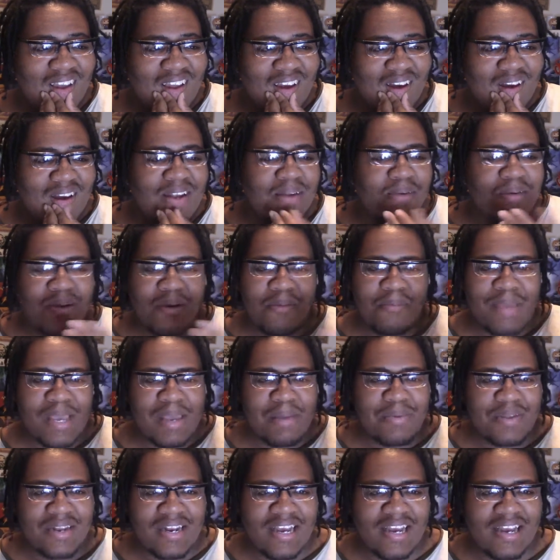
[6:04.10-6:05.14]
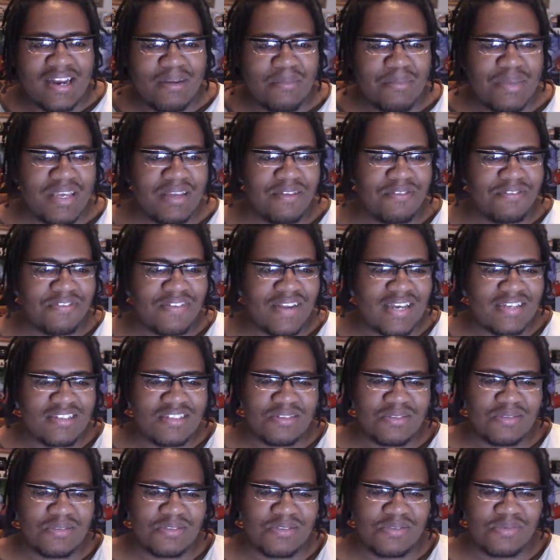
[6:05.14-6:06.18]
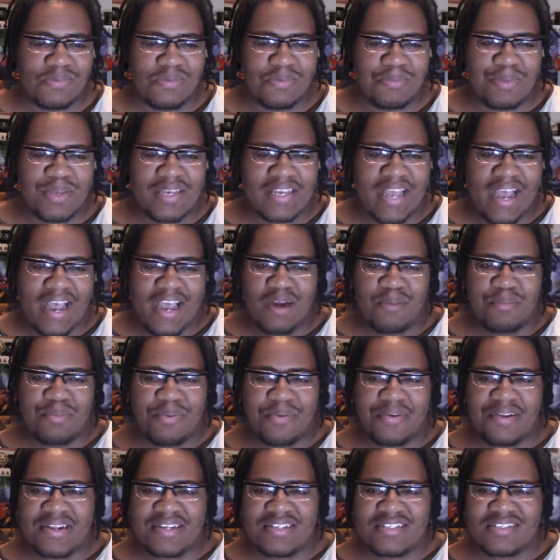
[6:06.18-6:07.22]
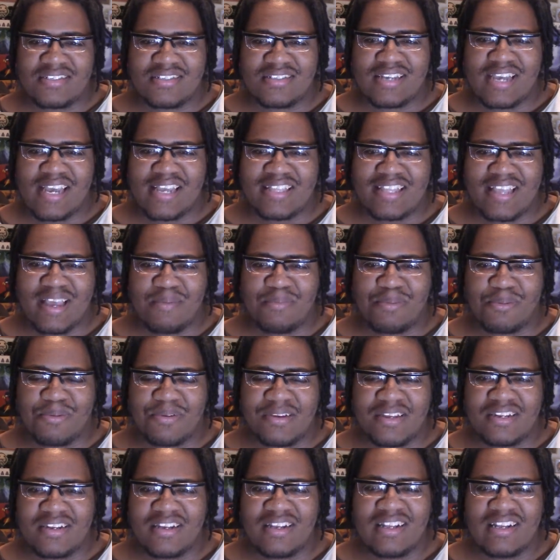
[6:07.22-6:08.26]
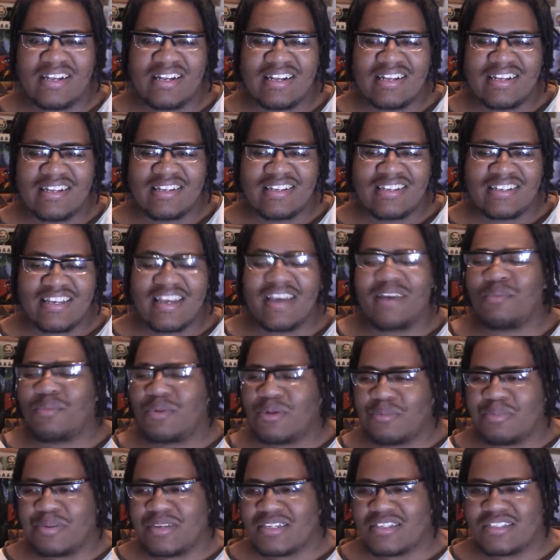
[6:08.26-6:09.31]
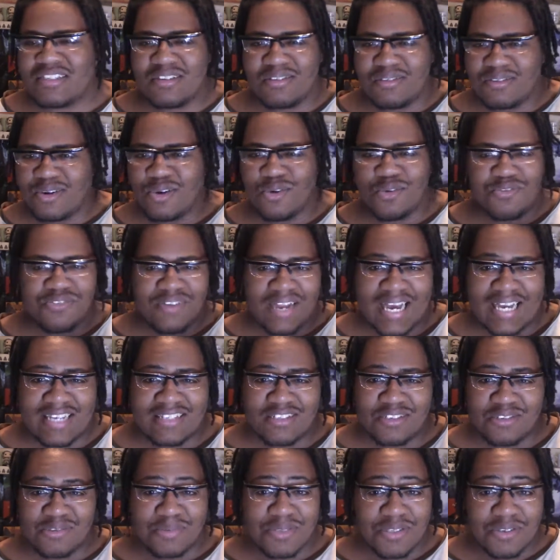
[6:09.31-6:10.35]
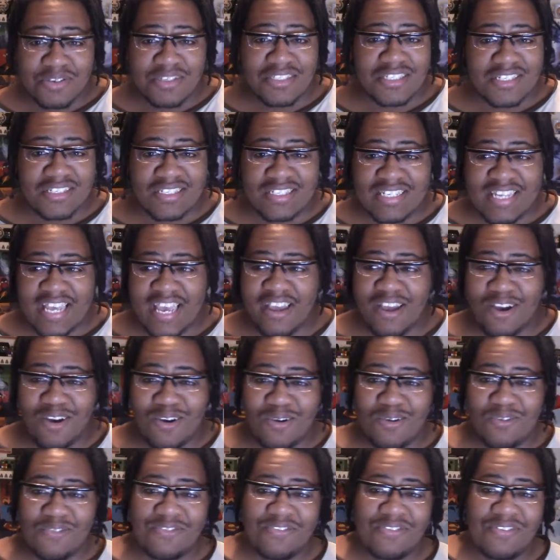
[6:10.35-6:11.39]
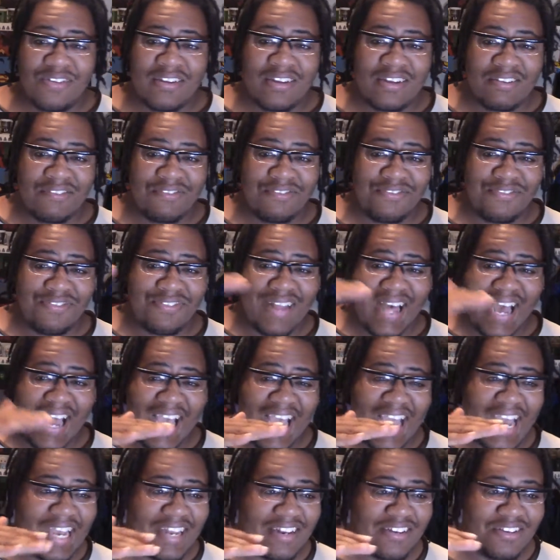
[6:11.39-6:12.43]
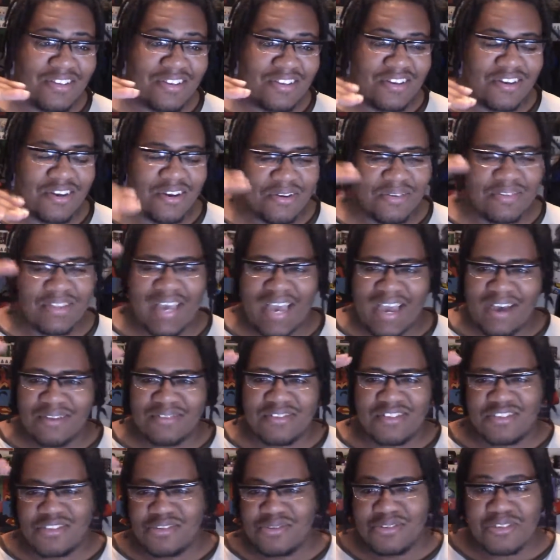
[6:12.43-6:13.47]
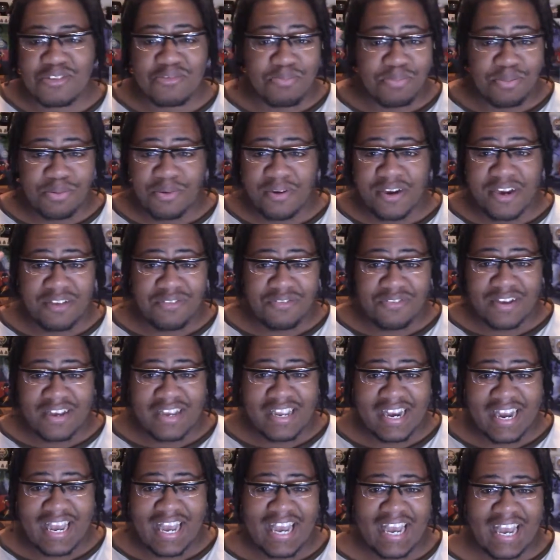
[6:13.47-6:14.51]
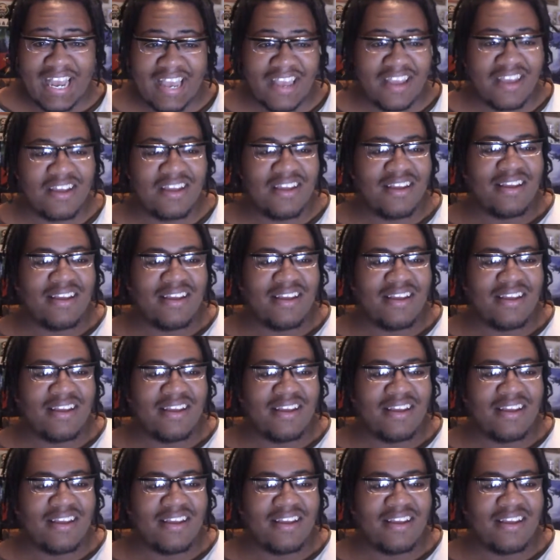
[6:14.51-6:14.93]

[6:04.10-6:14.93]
or maybe not. I mean, fly zones would be kind of pointless at that point. Yeah, it would be. So no fly zones, but you could just take off, fly, and you know the altitude is pretty fucking high,